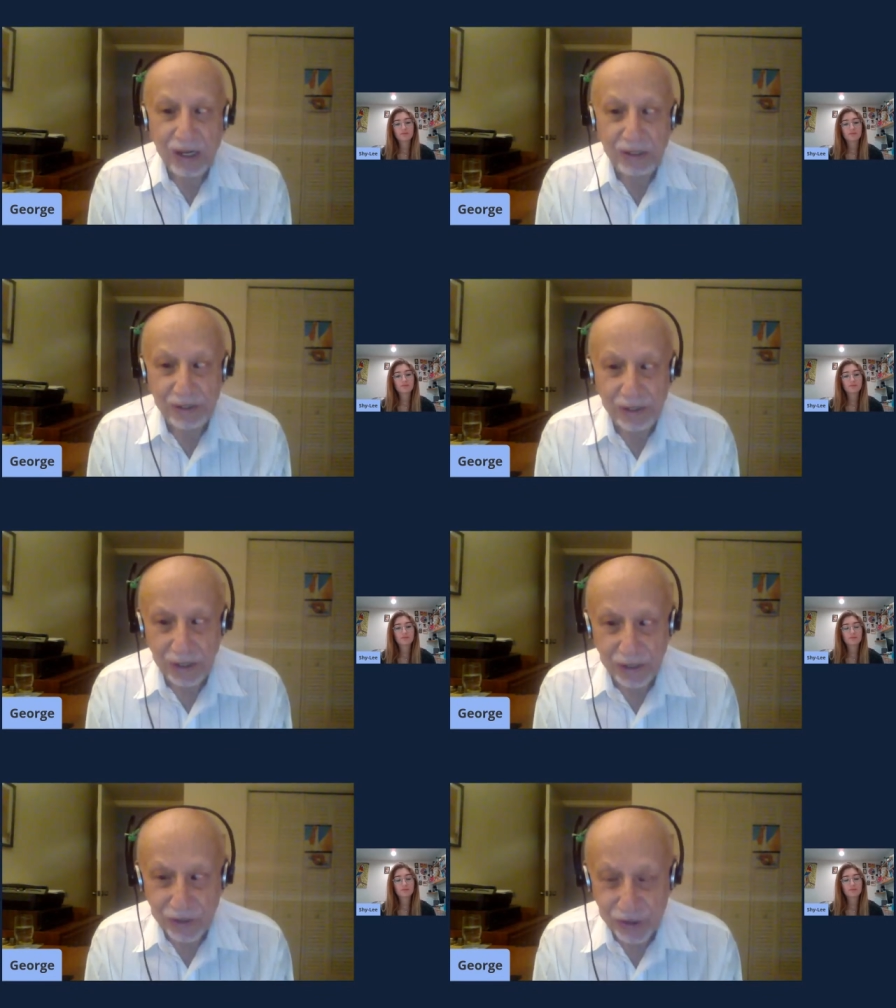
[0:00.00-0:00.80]

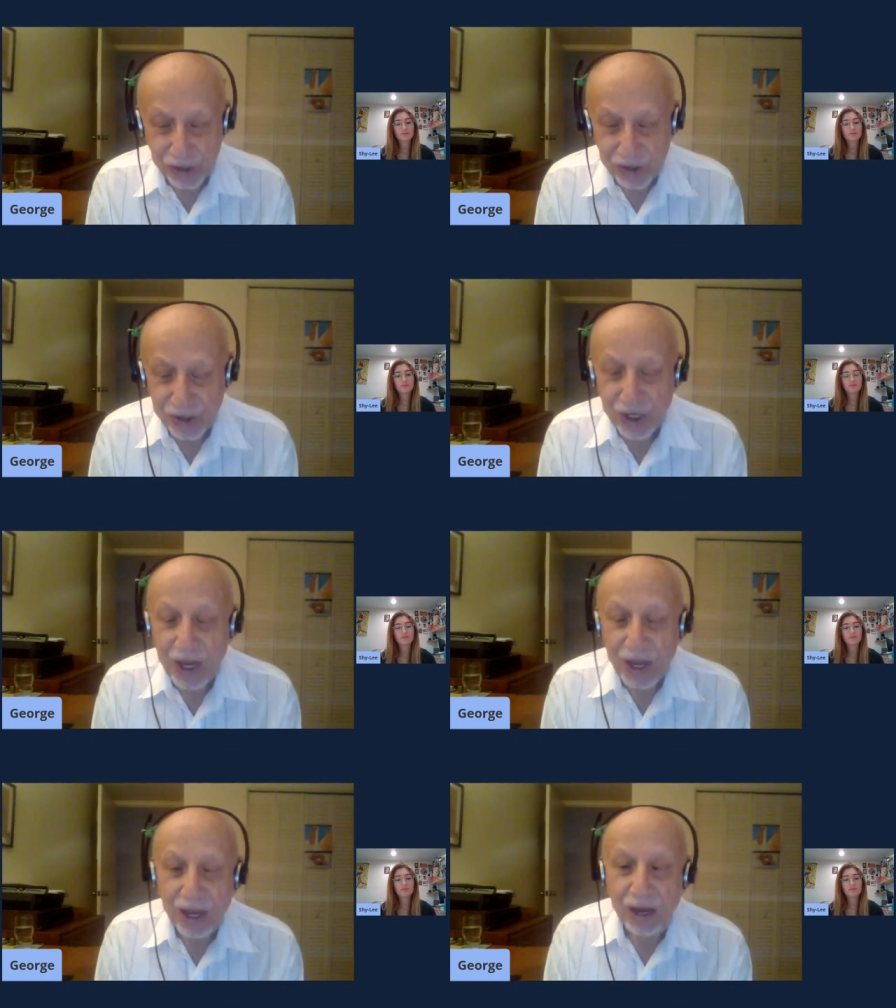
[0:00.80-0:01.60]
religious
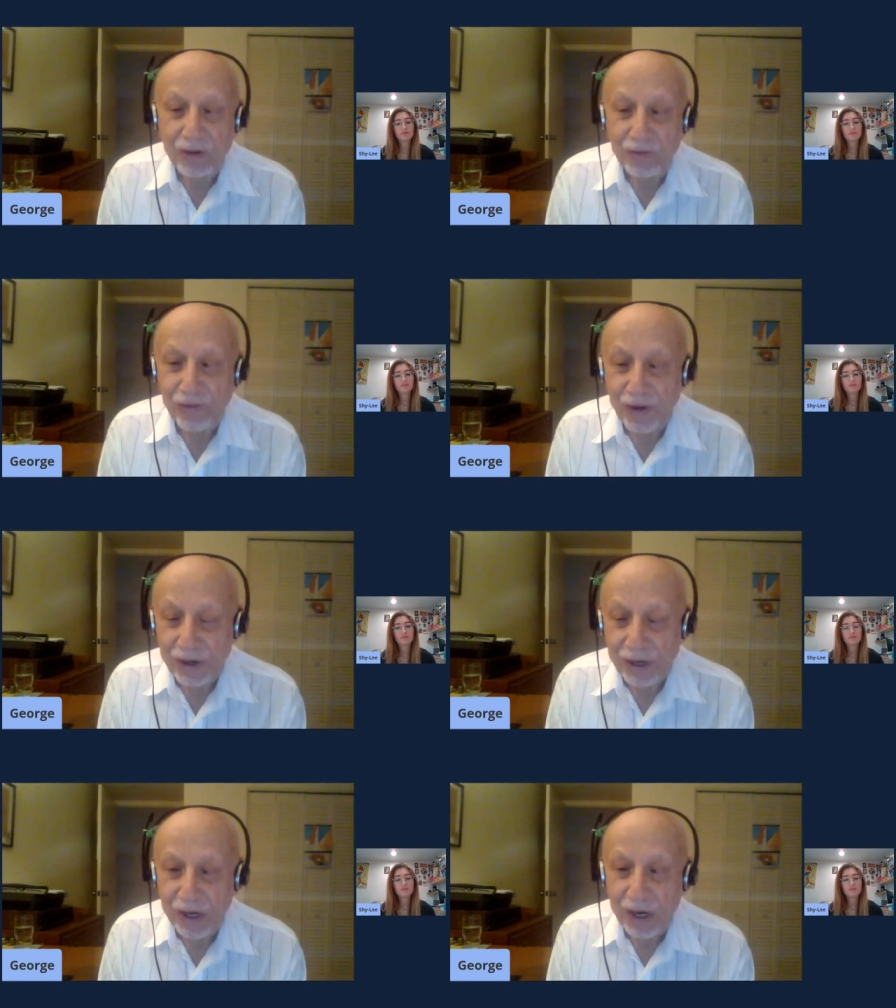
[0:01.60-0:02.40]
and
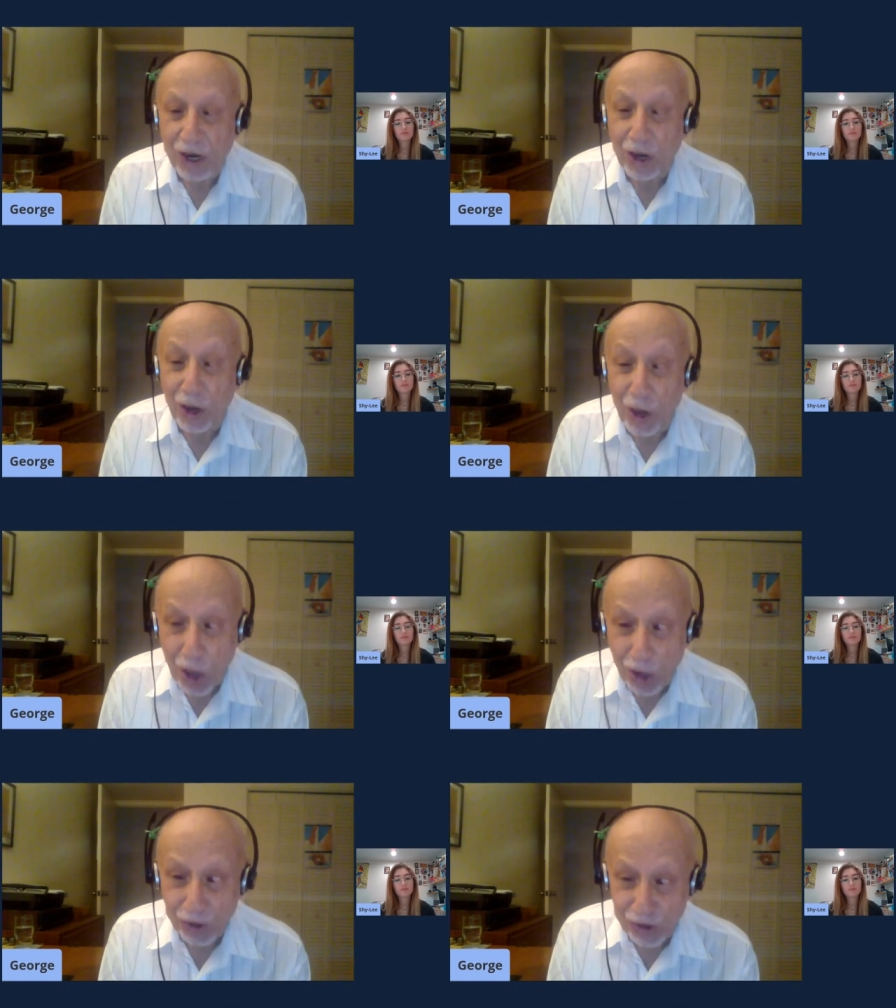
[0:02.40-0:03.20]
very
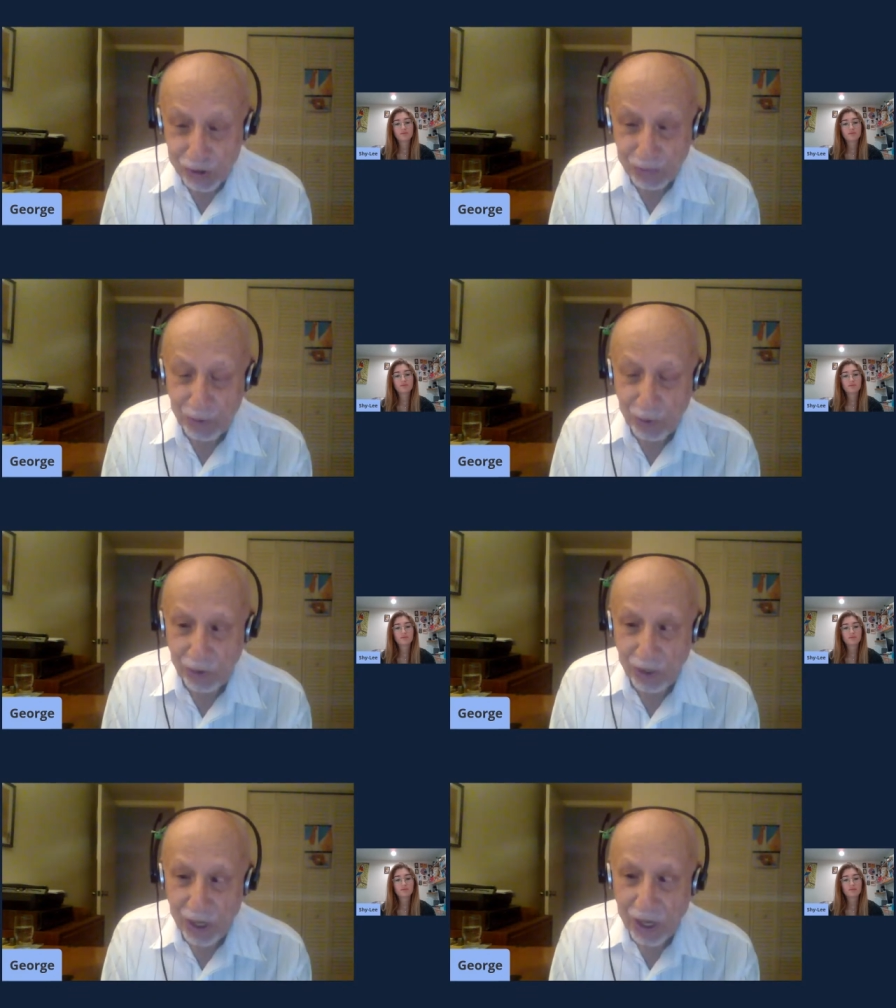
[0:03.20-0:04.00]
knowledgeable
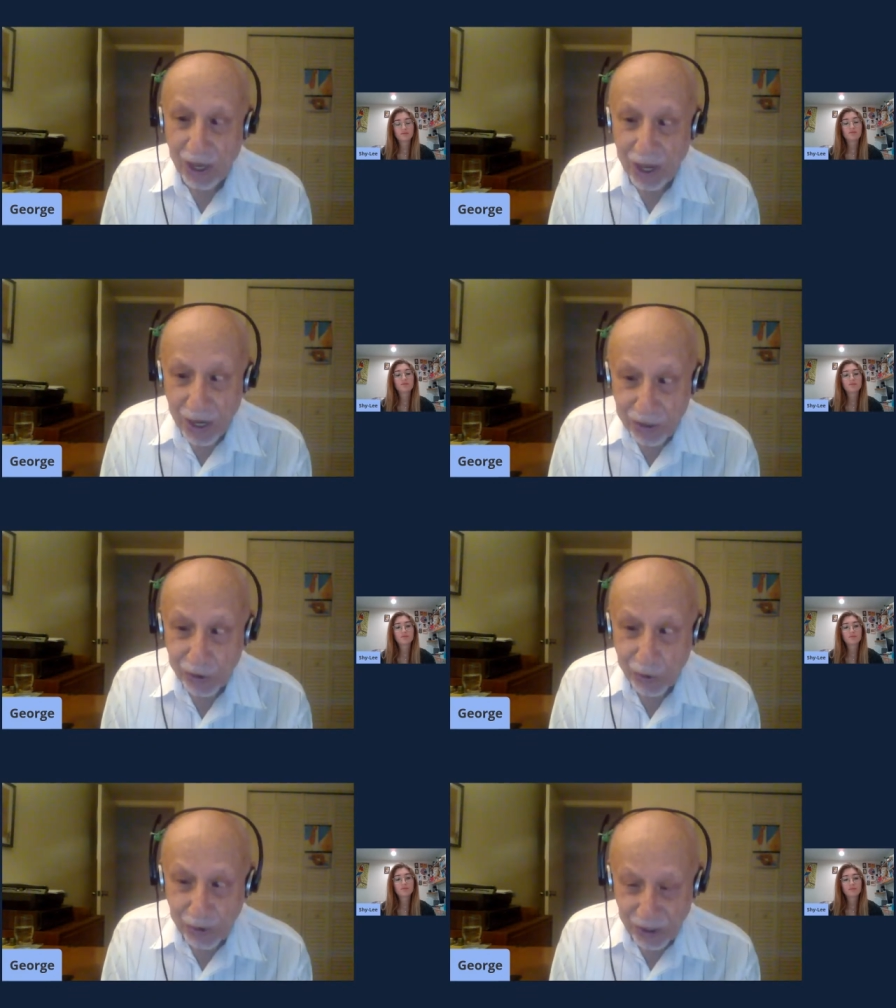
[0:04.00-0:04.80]

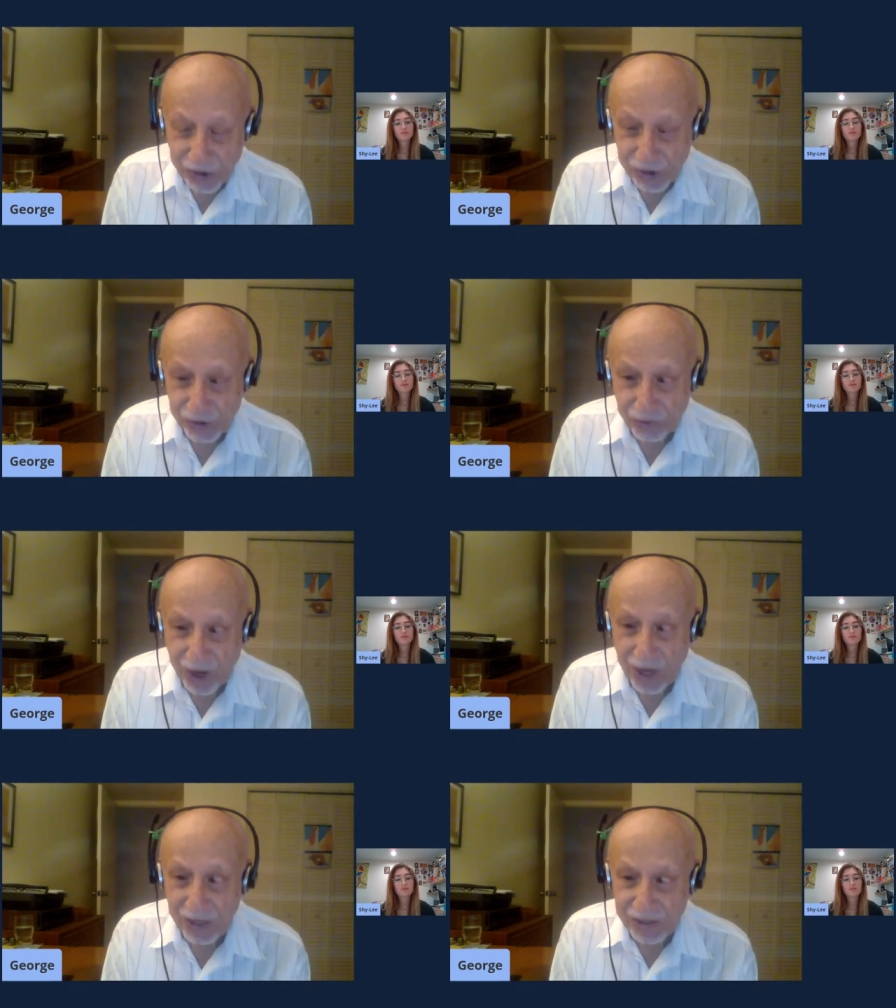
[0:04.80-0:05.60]
education
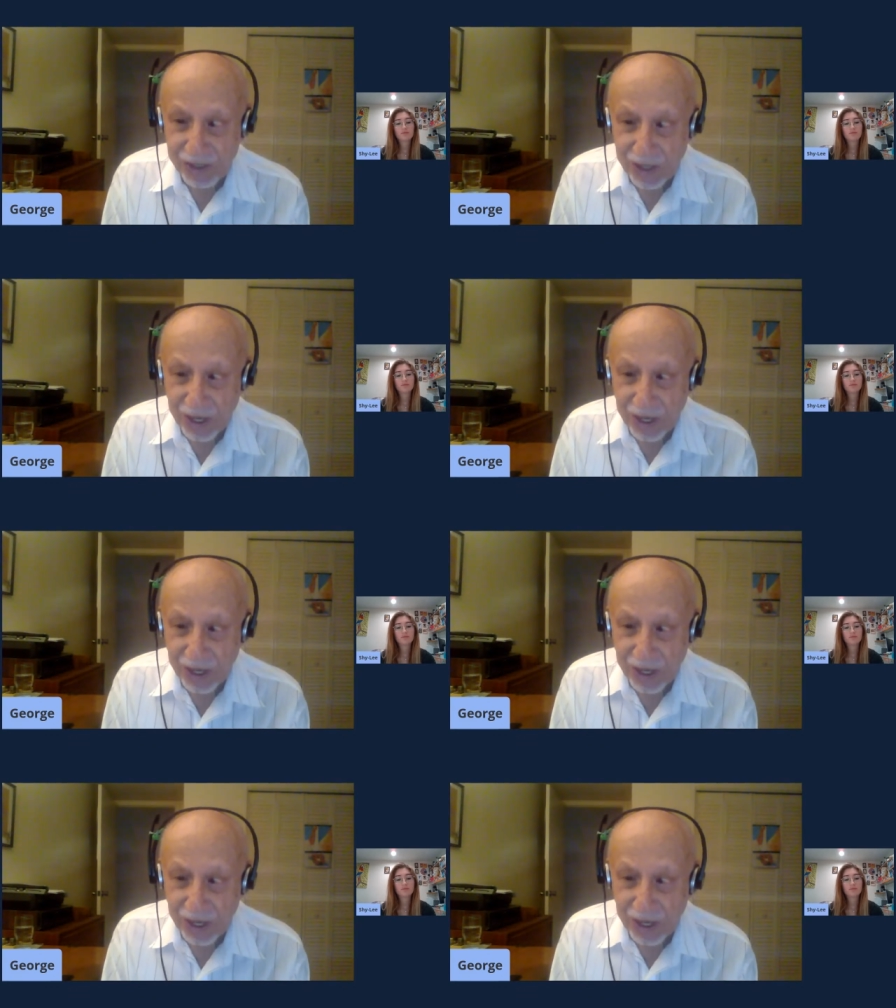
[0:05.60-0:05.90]
wise.